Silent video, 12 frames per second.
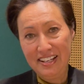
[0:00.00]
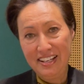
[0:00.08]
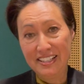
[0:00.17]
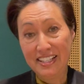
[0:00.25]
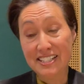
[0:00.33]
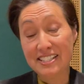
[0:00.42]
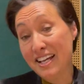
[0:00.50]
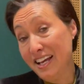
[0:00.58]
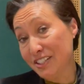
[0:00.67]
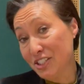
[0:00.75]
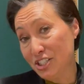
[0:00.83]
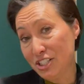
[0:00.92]
and get in
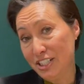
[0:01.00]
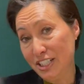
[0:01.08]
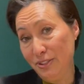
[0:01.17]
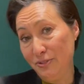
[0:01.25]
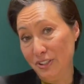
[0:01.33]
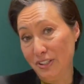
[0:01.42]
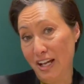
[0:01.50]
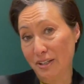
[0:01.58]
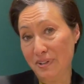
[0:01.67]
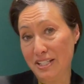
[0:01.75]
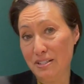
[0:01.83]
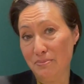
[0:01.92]
touch if you'd like
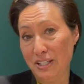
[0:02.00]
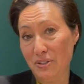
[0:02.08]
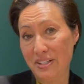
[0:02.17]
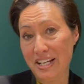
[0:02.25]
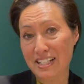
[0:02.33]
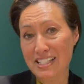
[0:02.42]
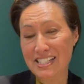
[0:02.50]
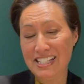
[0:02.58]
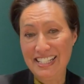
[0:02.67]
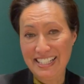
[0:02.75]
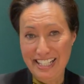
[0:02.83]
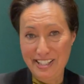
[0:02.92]
me to be your next
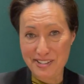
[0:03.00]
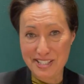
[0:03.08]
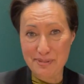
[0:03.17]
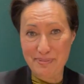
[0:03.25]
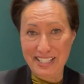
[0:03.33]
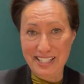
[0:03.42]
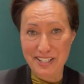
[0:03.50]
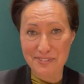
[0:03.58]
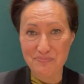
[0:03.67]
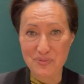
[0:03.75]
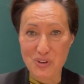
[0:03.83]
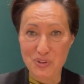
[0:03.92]
keynote speaker
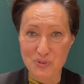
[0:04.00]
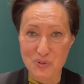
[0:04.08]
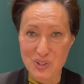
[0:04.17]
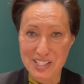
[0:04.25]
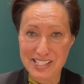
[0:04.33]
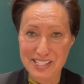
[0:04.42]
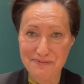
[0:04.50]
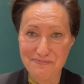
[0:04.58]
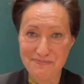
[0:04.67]
on the voice.